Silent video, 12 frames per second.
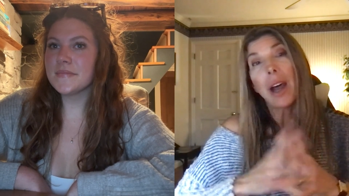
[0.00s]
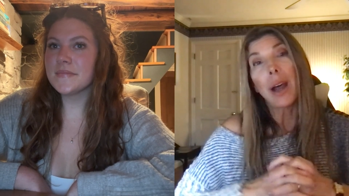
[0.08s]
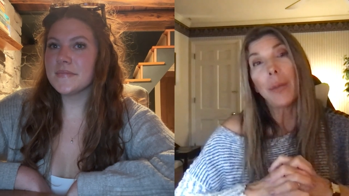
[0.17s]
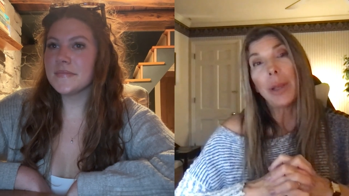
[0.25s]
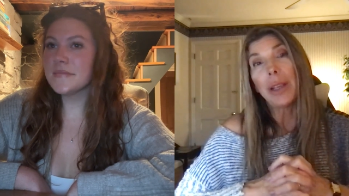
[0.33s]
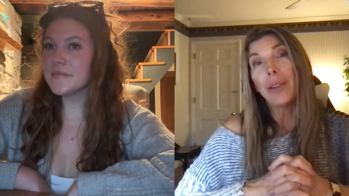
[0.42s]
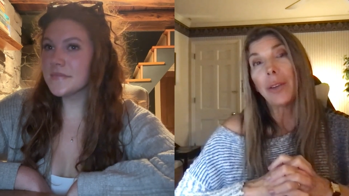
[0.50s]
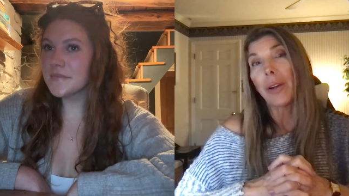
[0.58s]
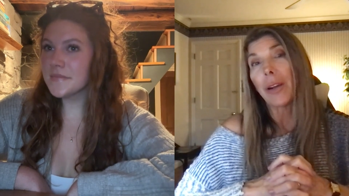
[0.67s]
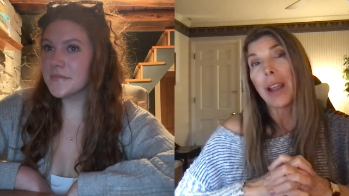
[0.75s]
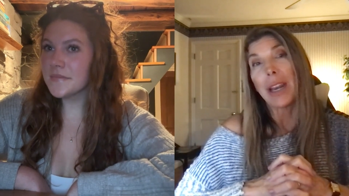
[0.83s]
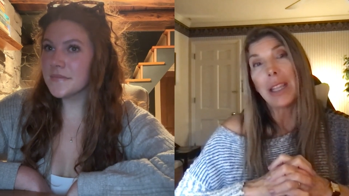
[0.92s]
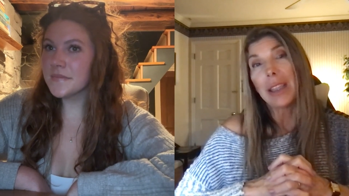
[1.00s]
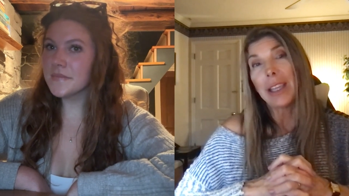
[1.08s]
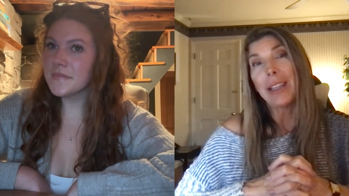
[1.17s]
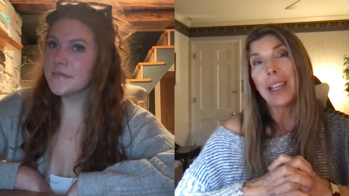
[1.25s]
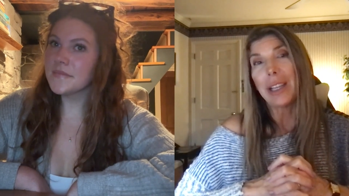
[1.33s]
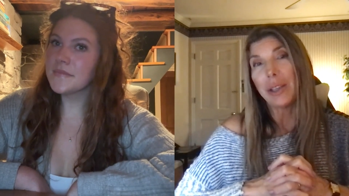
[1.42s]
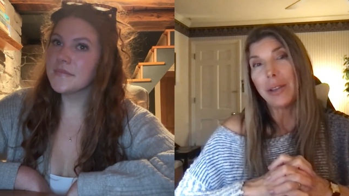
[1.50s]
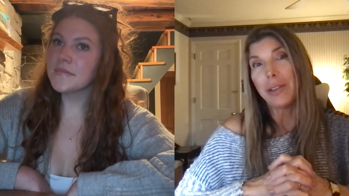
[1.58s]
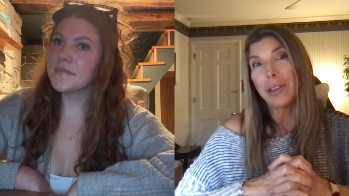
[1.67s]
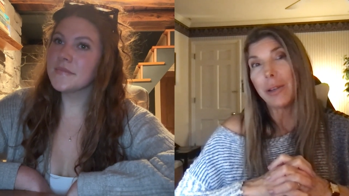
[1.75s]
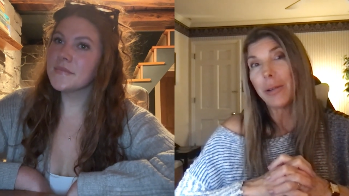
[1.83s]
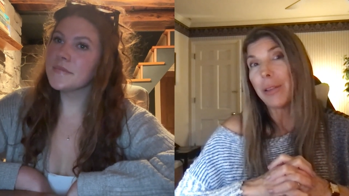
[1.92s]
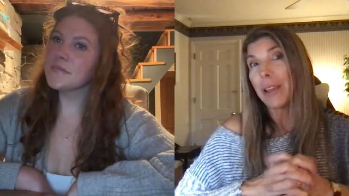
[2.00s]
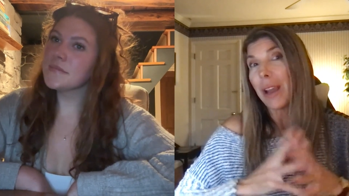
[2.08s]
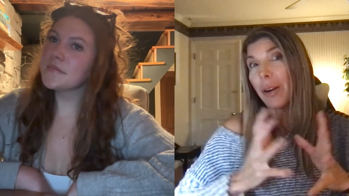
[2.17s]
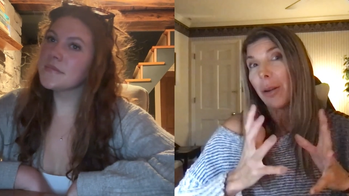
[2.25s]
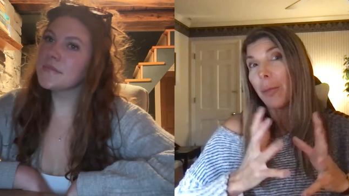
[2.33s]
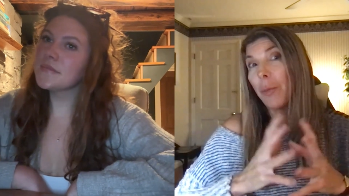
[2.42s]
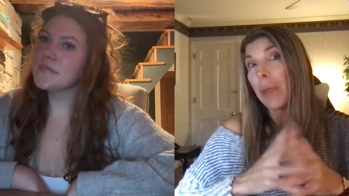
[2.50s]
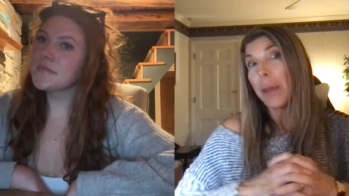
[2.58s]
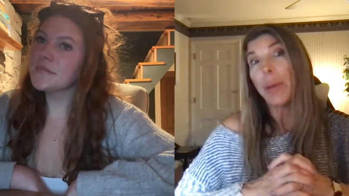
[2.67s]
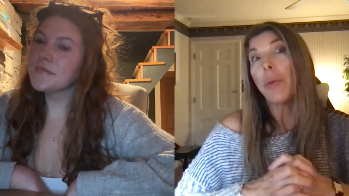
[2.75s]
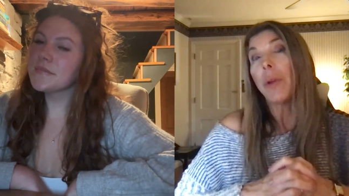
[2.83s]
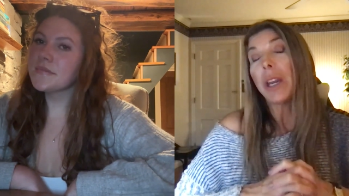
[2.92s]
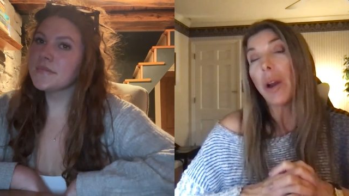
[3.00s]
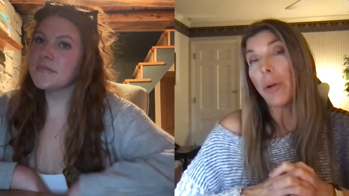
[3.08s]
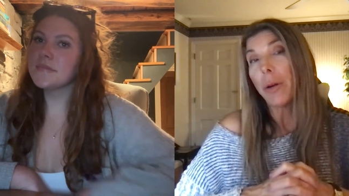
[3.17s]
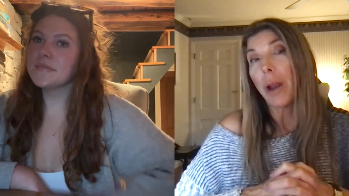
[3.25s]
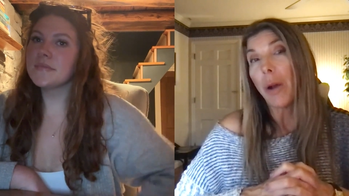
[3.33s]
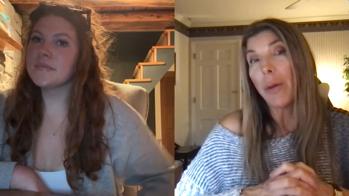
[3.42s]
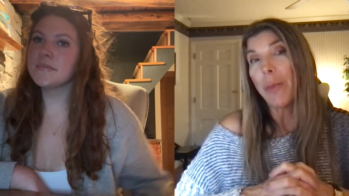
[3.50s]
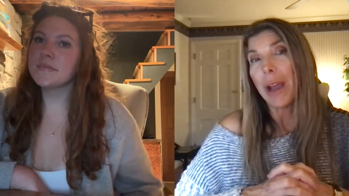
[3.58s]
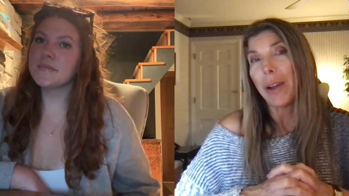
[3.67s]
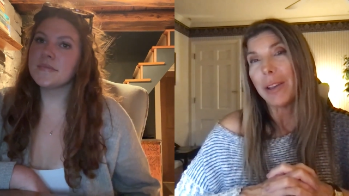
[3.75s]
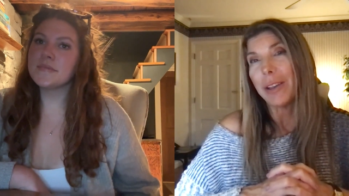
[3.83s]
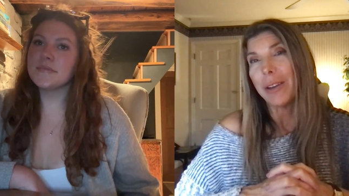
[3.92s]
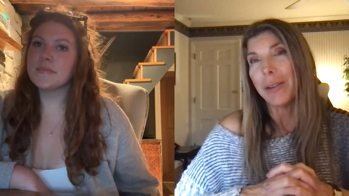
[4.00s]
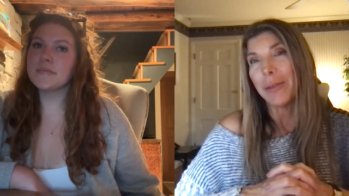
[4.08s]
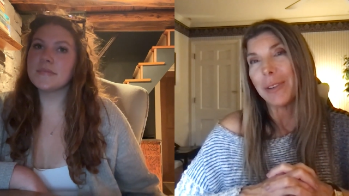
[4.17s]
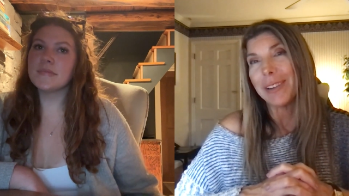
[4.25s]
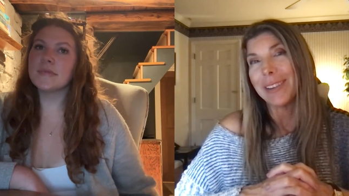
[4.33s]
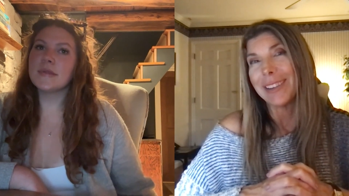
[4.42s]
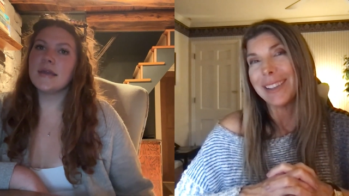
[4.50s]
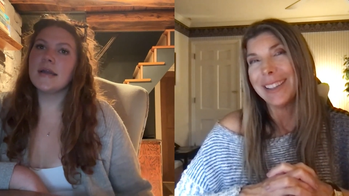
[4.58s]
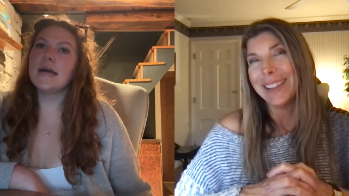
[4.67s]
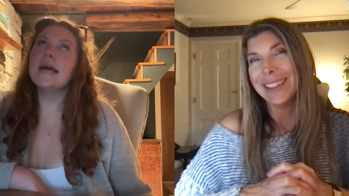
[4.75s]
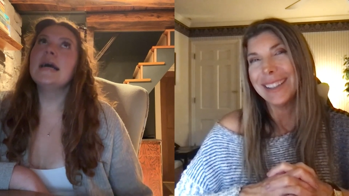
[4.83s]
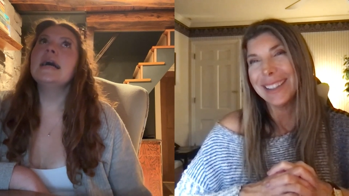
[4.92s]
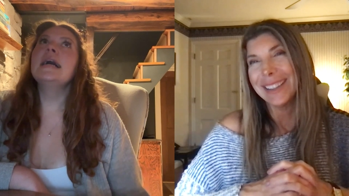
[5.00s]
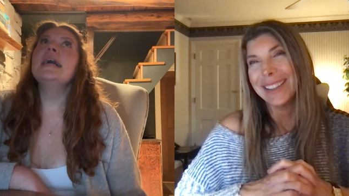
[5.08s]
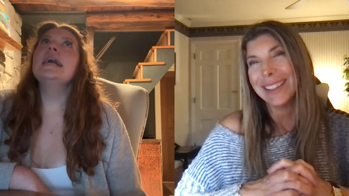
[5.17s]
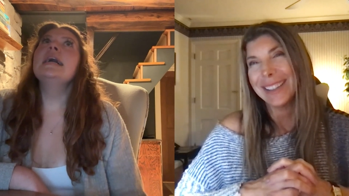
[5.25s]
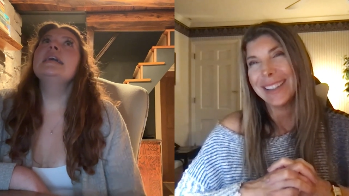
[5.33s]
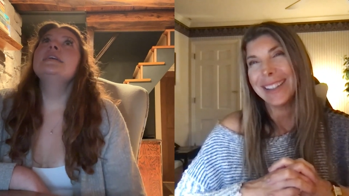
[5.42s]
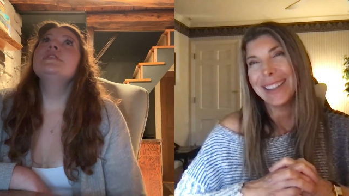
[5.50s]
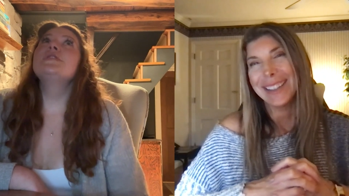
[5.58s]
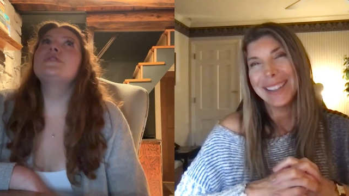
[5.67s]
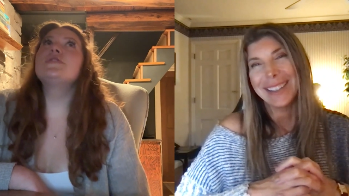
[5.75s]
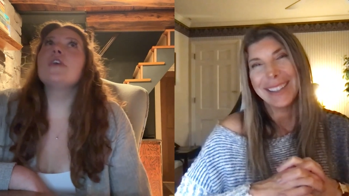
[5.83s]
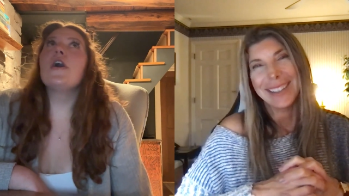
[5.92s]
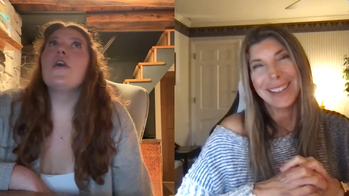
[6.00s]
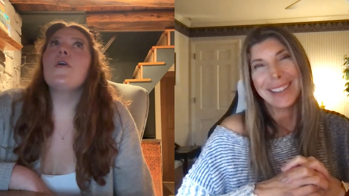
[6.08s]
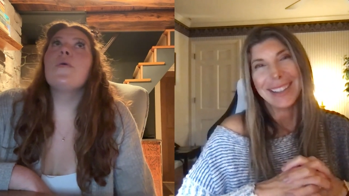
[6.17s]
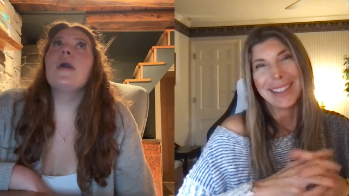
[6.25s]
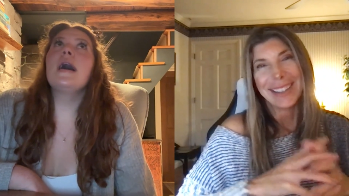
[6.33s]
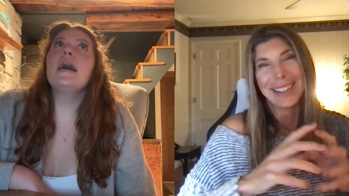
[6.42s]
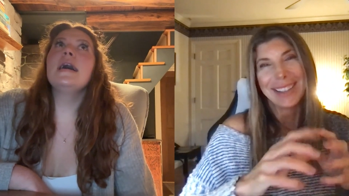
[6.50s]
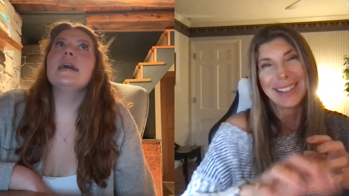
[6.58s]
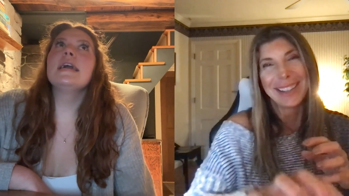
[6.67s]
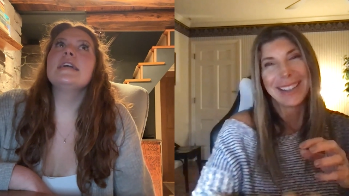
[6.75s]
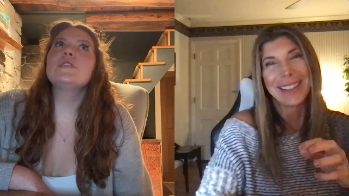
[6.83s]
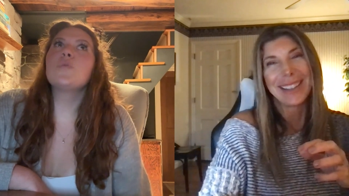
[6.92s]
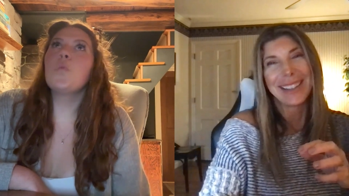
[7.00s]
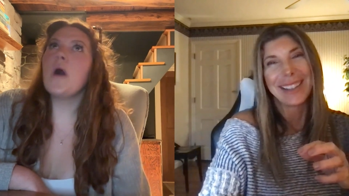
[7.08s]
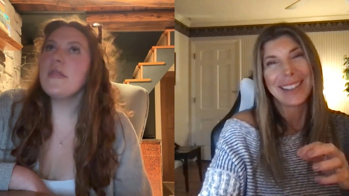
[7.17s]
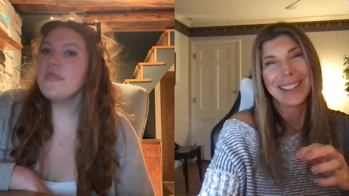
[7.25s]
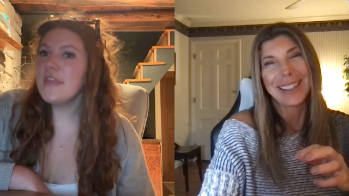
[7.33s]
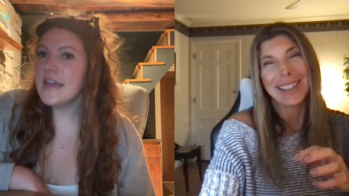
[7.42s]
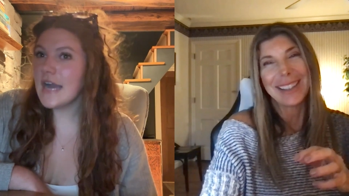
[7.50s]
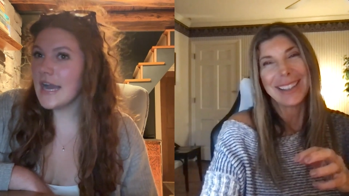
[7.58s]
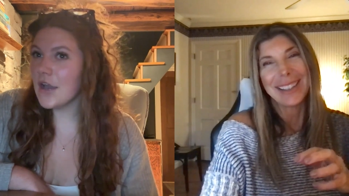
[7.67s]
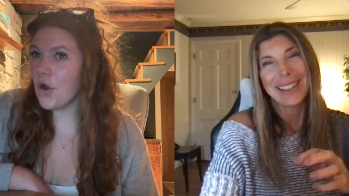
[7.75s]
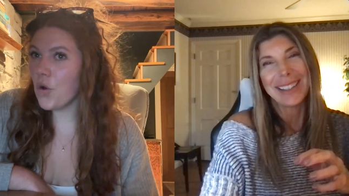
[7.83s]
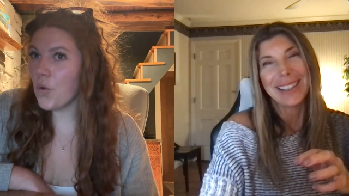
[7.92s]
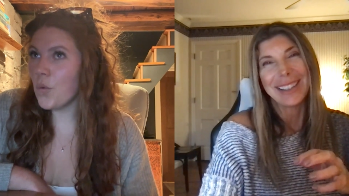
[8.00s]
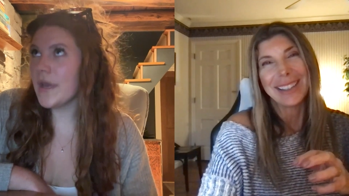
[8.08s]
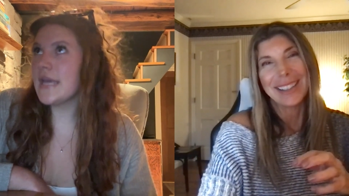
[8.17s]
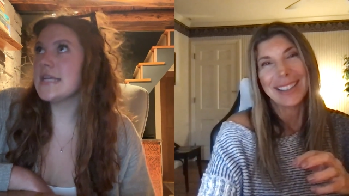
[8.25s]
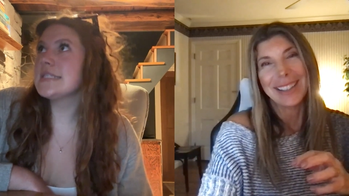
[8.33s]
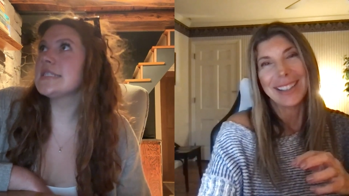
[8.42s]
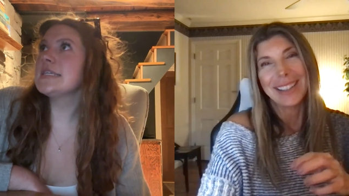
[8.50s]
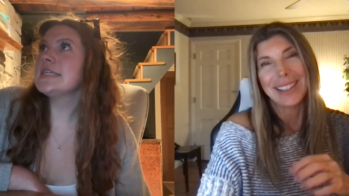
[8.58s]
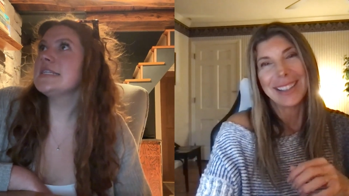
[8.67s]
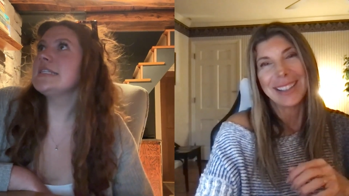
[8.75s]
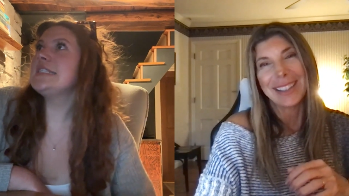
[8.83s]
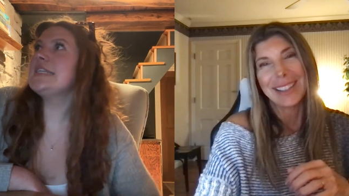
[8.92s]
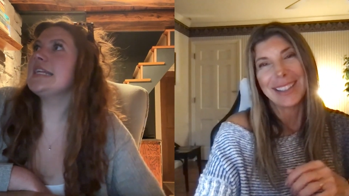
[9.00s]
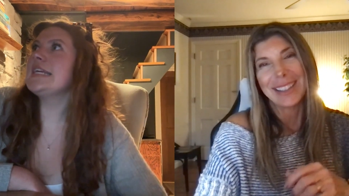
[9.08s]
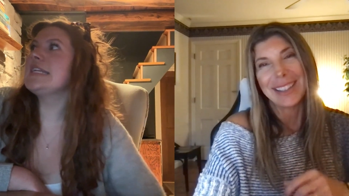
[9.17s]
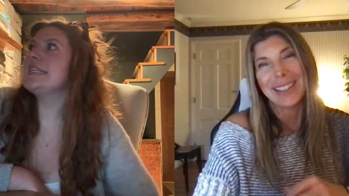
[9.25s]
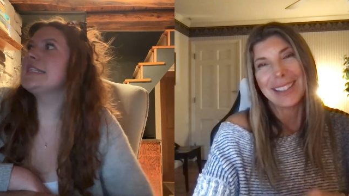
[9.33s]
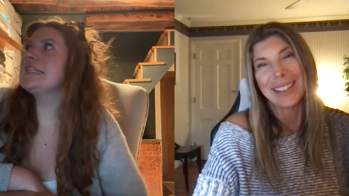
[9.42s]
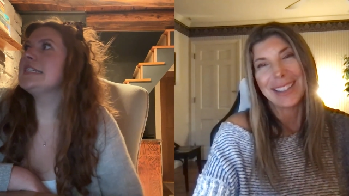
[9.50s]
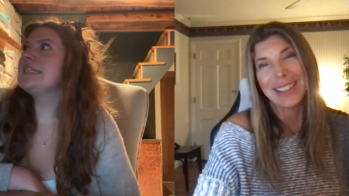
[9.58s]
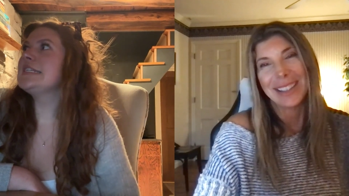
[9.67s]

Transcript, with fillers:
Speaker 1: hobbies or anything that you do that maybe we don't know about you?
Speaker 2: So it's one thing I always didn't